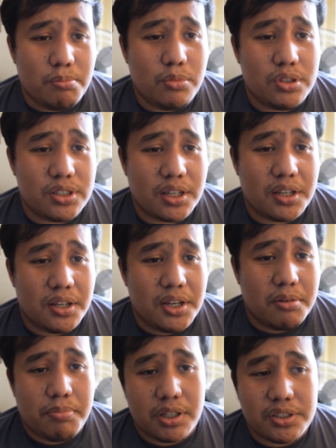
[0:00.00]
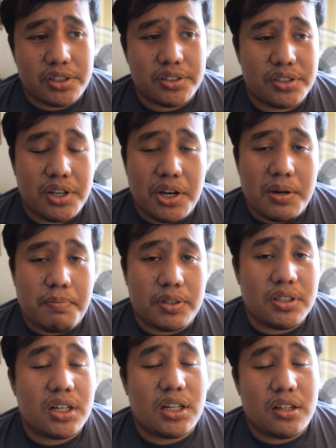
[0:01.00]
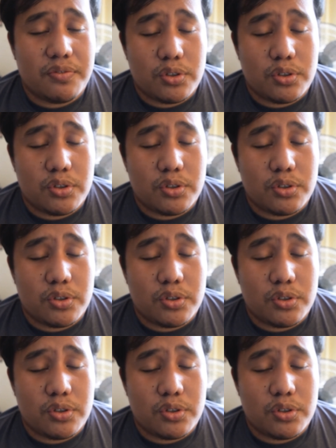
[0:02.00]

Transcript: music, pictures, but not enough